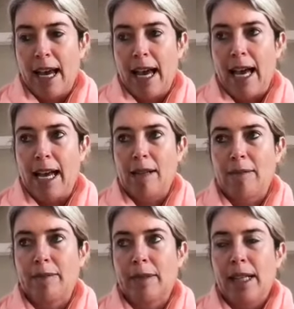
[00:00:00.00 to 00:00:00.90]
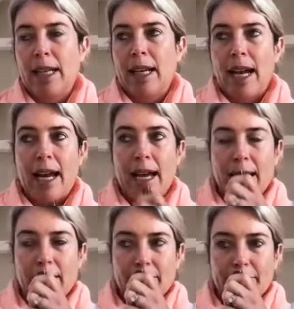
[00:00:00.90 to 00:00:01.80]

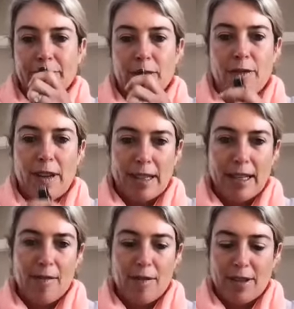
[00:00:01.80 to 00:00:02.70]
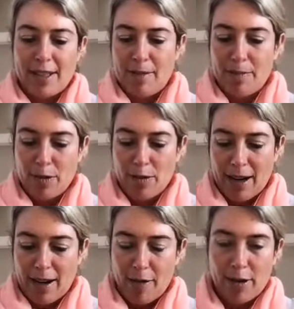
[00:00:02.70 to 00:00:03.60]
I fell in love with Deep Blue when
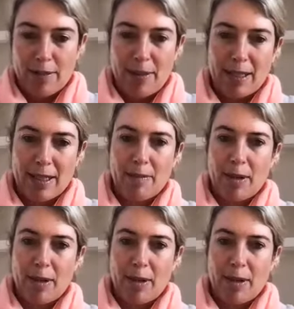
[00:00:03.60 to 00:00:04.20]
I first smelt it